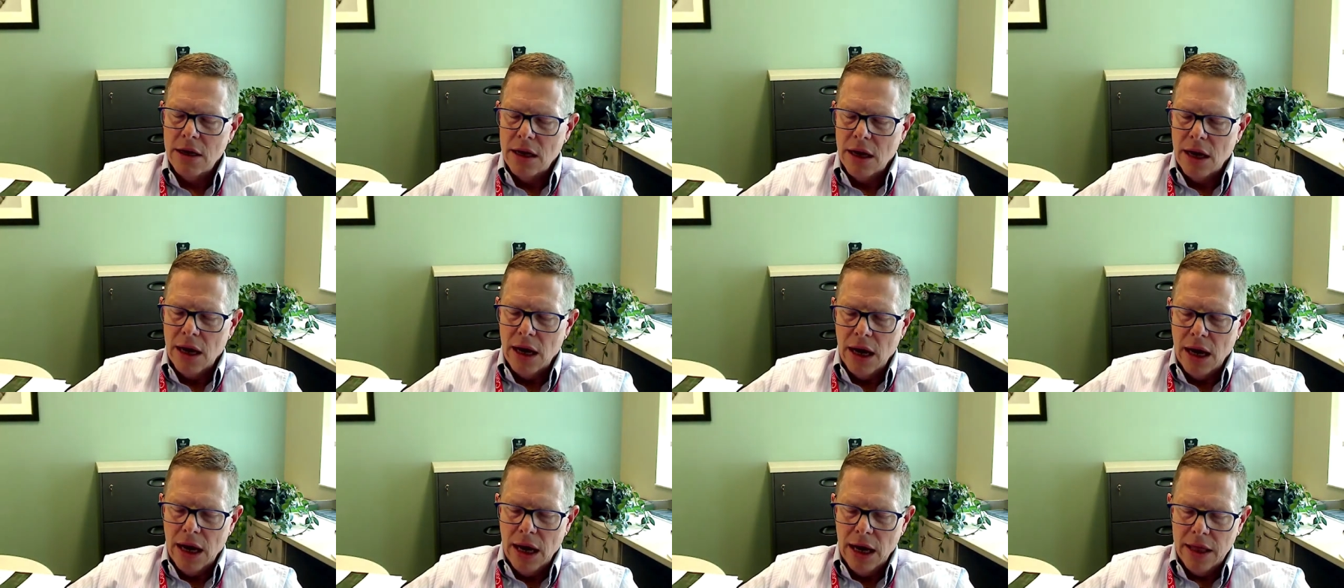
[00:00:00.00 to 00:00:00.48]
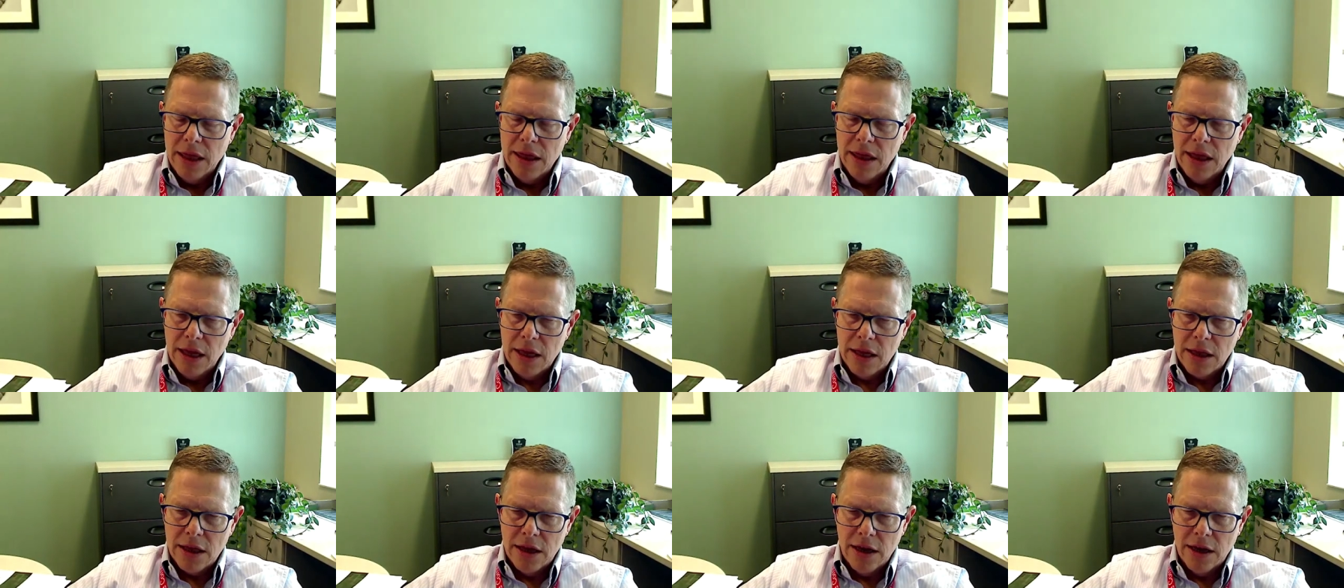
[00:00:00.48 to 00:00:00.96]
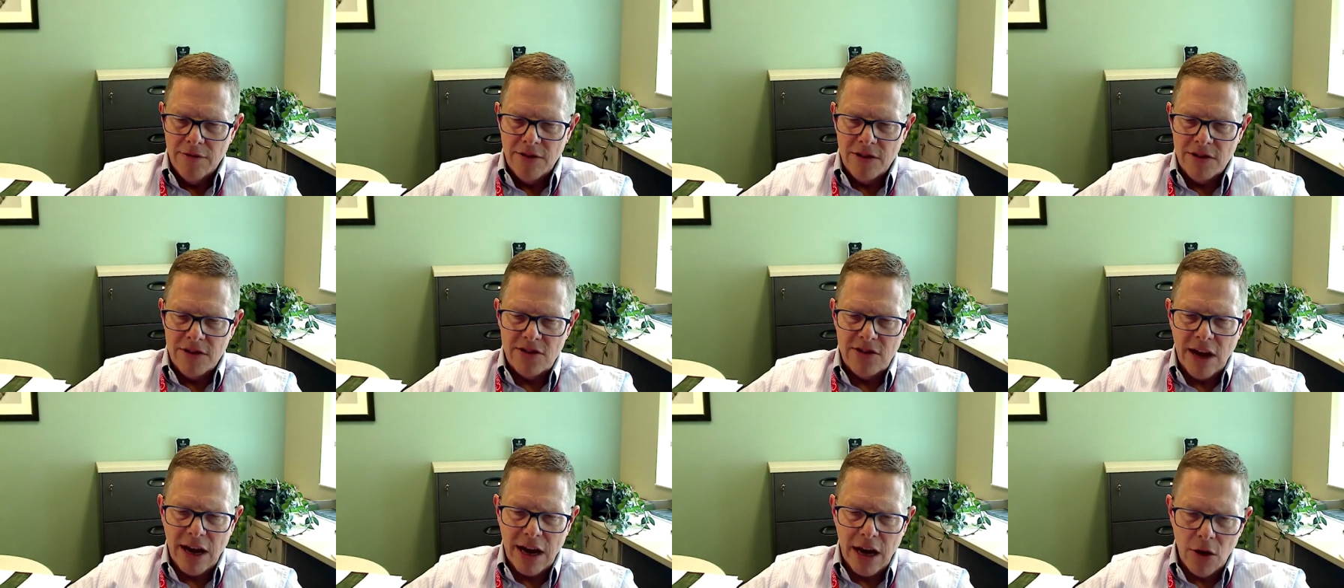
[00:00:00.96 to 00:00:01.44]
Uh, I think that if a
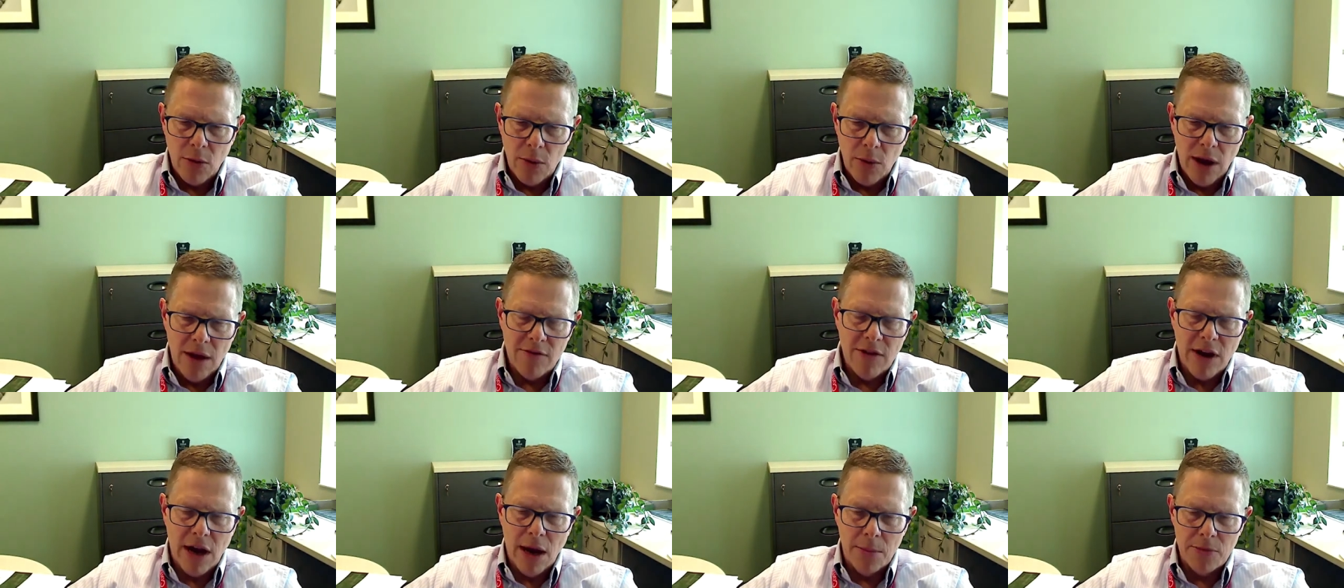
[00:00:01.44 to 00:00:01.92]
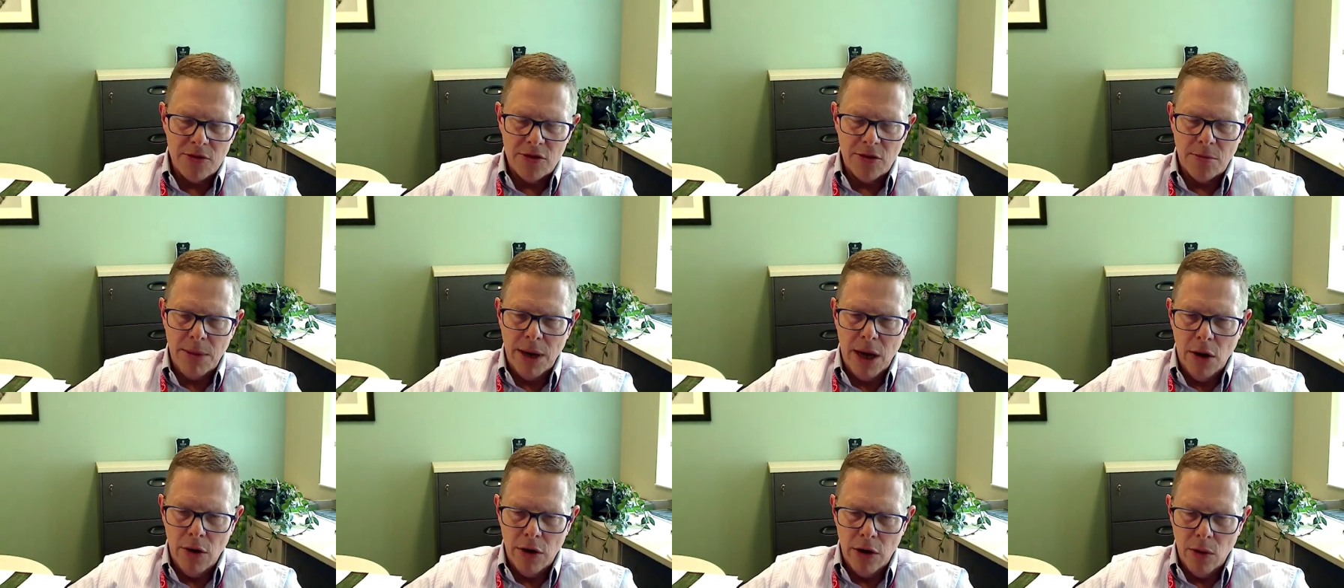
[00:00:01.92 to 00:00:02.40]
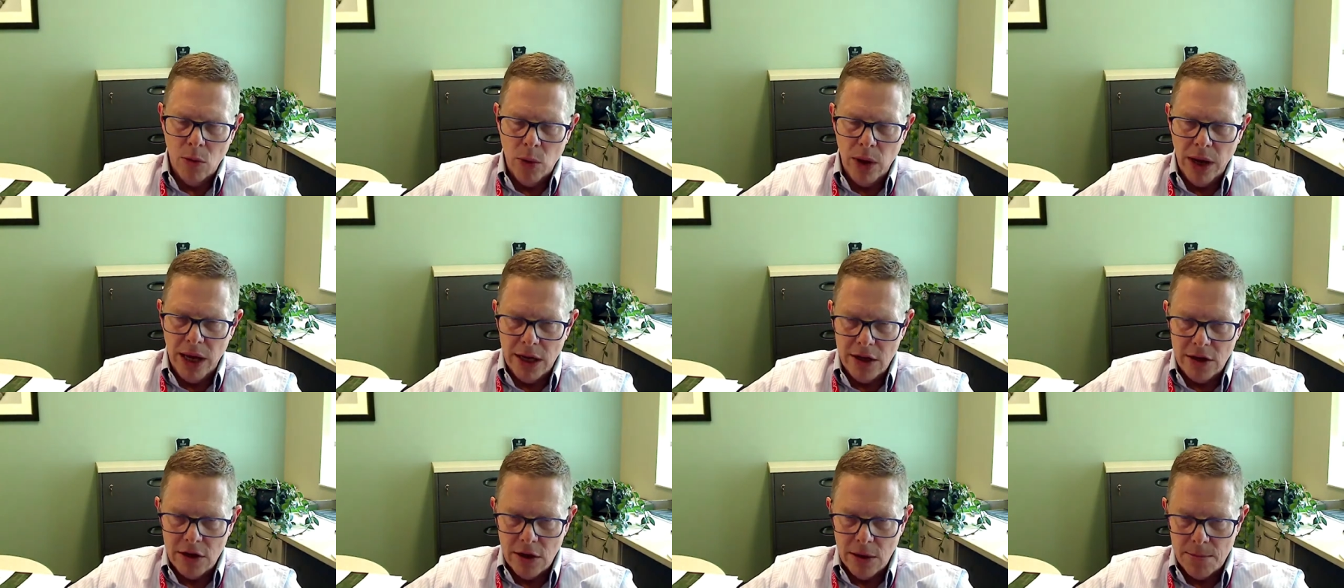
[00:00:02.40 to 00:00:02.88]
second wave comes about and
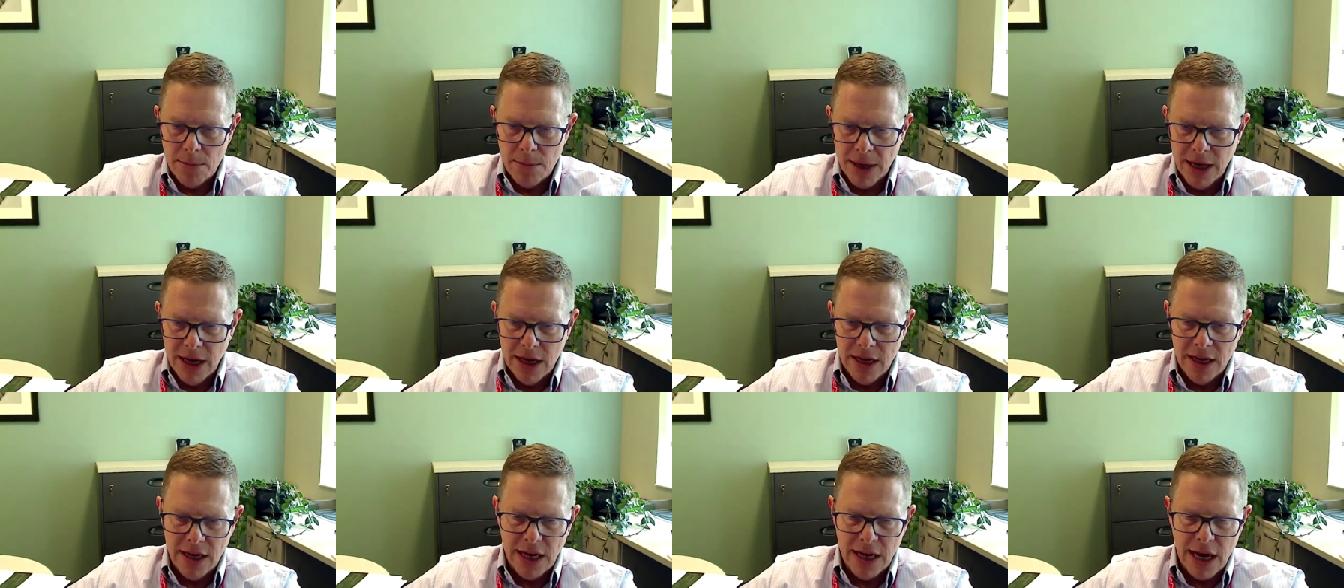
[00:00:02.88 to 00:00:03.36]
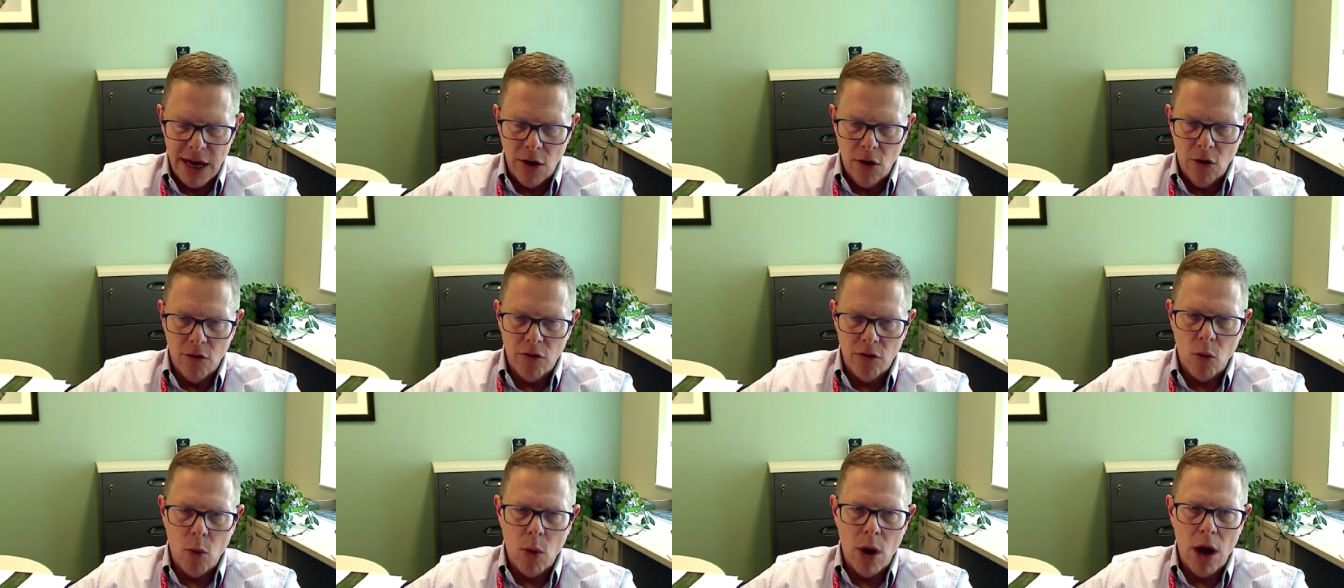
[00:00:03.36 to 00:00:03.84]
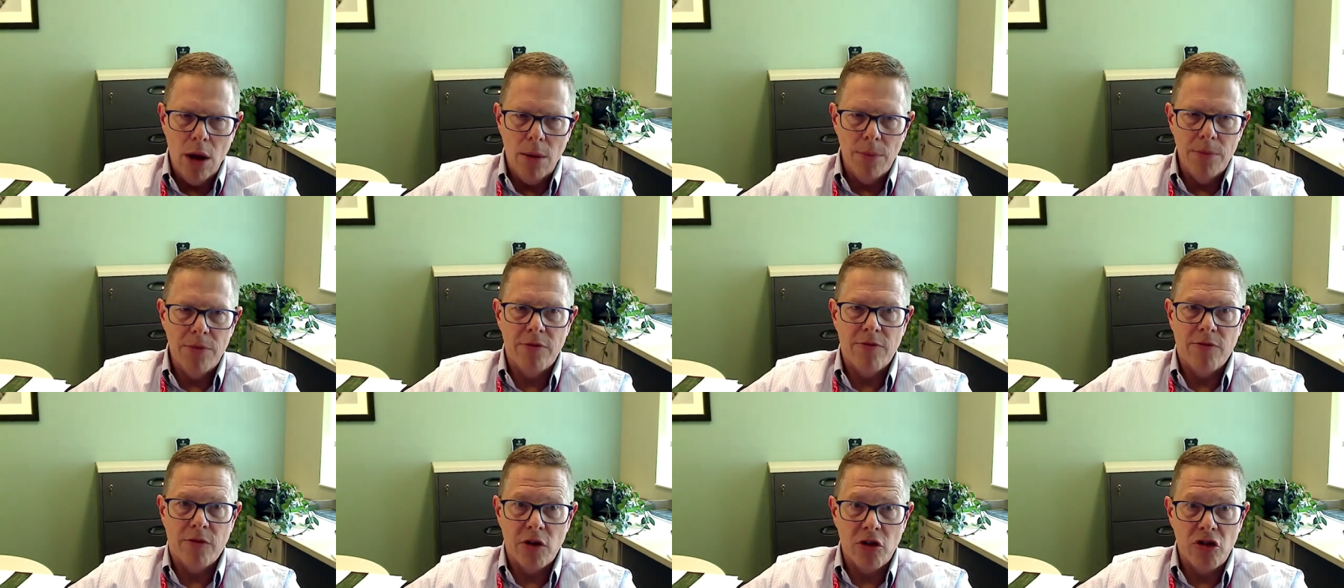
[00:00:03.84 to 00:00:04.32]
we begin to get overwhelmed,
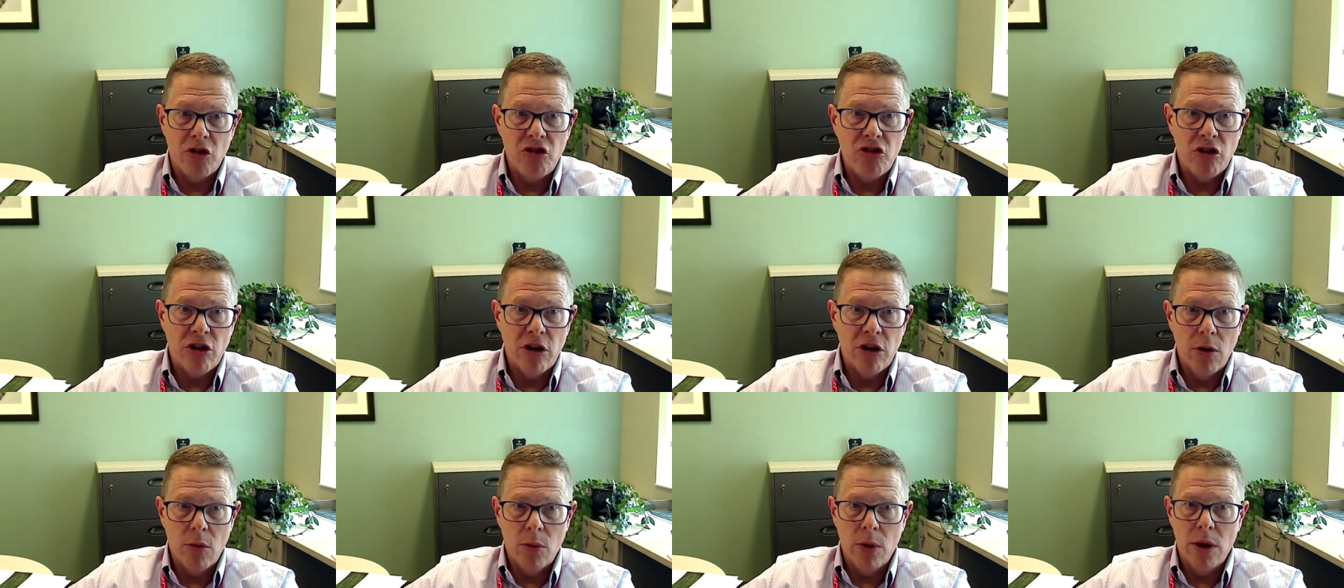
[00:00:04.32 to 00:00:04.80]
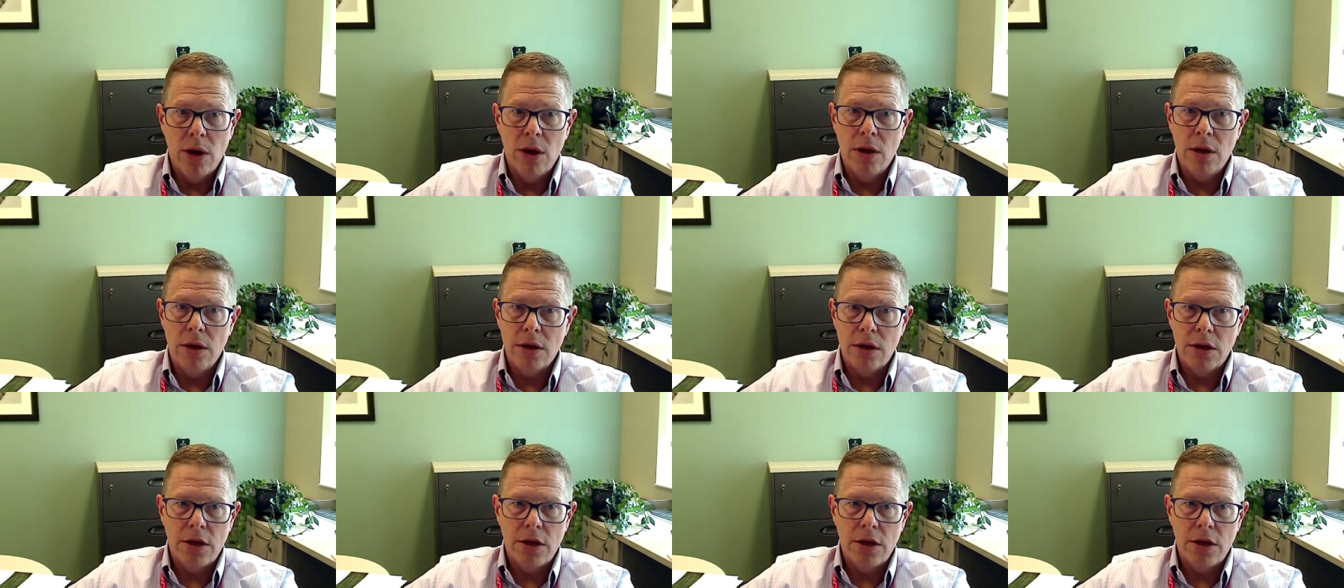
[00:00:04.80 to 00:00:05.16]
for sure it will.